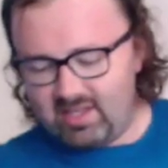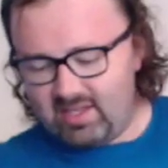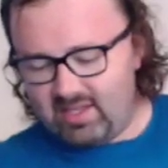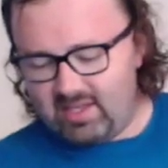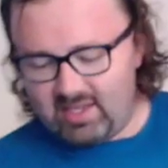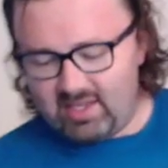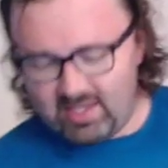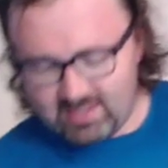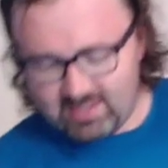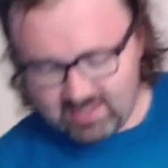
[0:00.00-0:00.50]

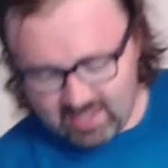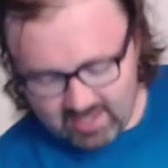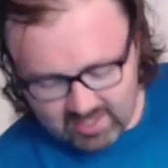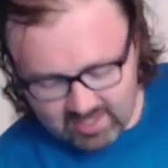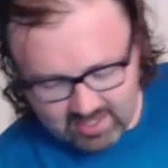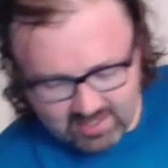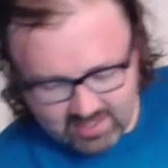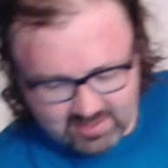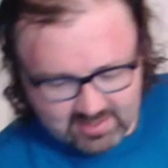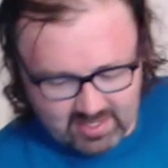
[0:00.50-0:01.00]
it's kind of
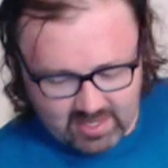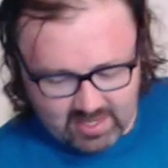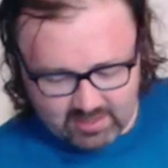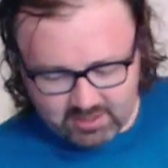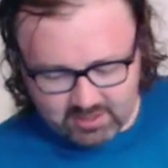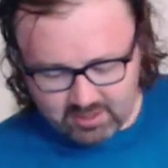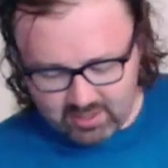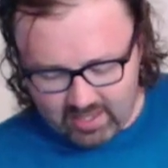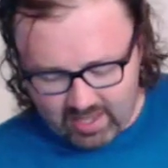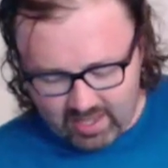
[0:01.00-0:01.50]
nice to
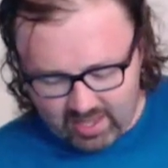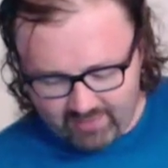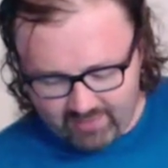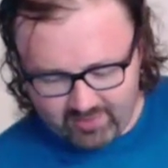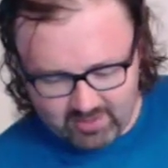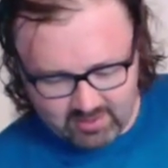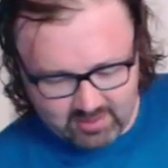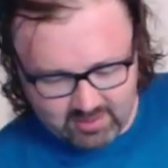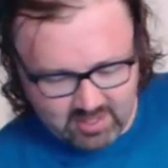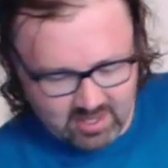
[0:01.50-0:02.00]
actually have it,
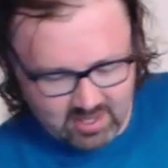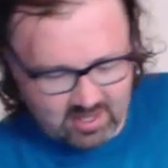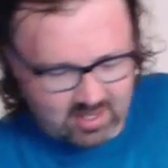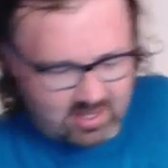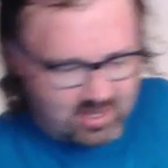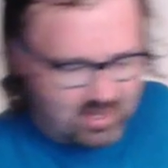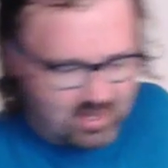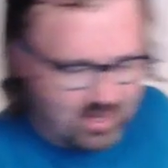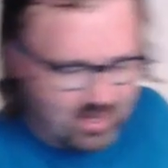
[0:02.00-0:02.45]
and I